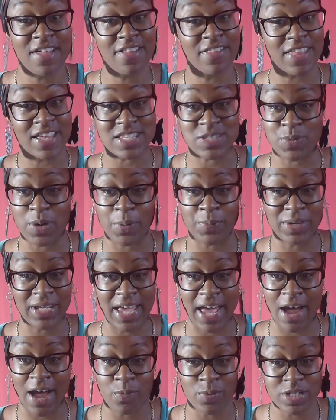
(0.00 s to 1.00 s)
That's why we
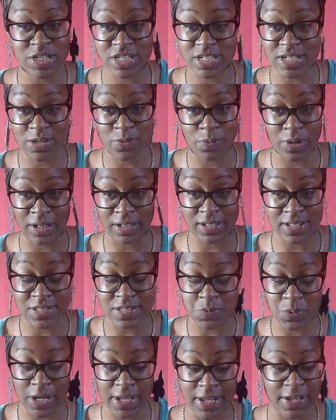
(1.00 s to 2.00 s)
got wishing well as
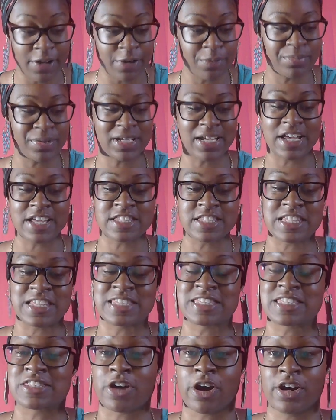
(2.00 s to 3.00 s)
well, because
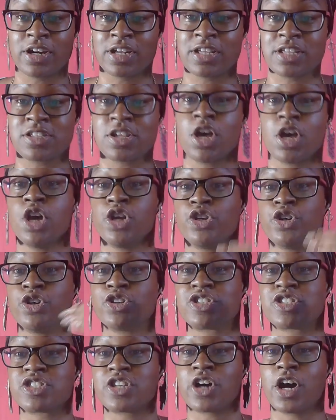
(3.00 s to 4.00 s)
you're
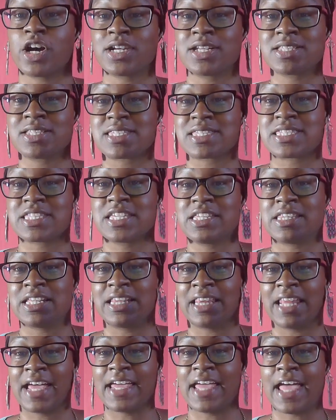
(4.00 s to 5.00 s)
starting to see the
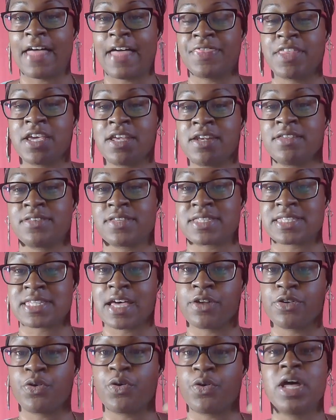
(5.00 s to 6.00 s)
light at the end of the
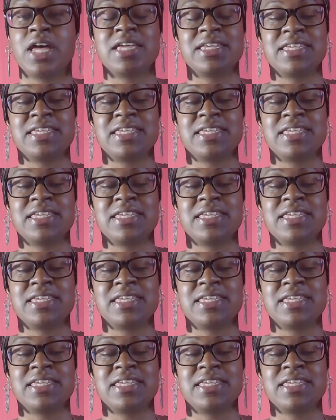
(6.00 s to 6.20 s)
tunnel.